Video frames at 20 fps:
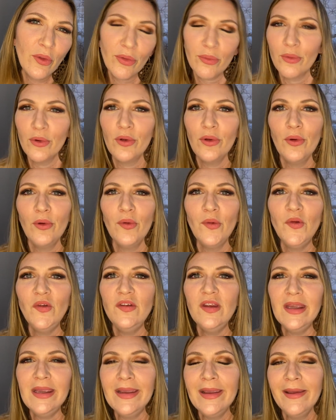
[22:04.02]
through
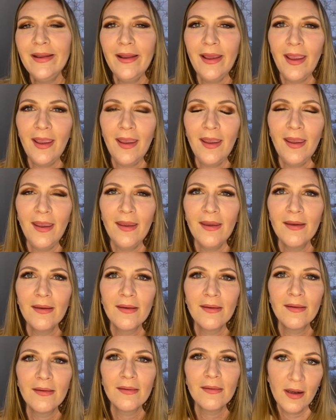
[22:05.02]
DNA
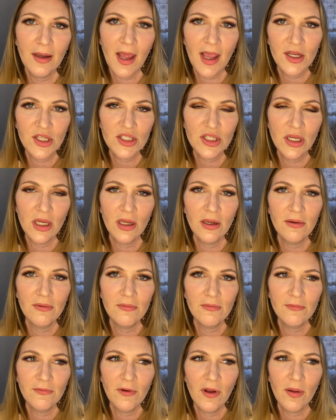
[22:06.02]
connection
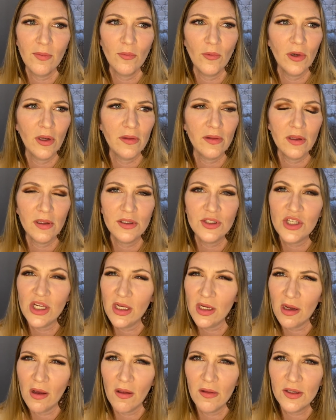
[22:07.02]
from one of the
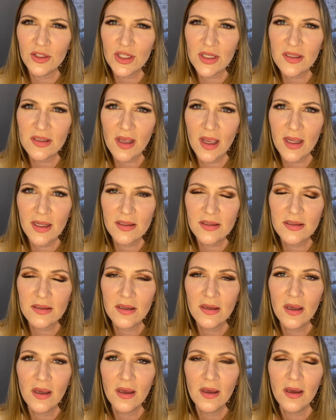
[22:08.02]
genealogy sites
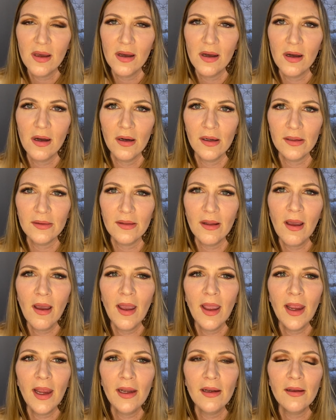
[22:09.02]

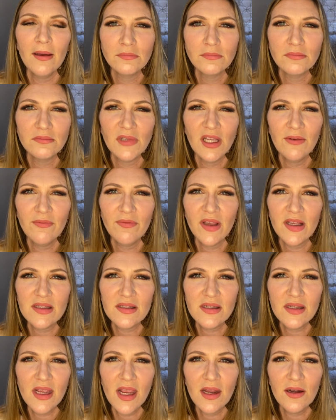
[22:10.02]
online,
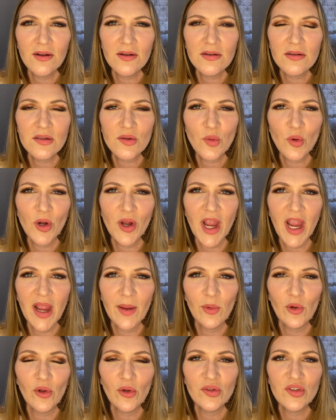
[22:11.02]
investigators were
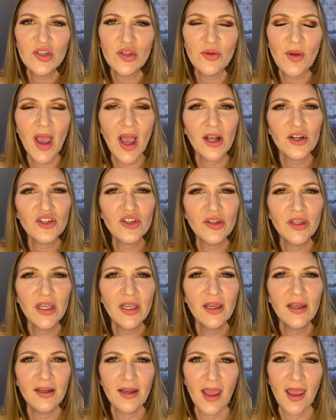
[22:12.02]
able to actually
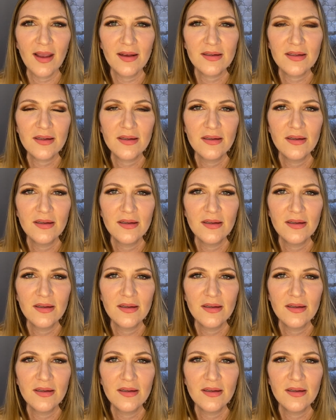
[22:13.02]
connect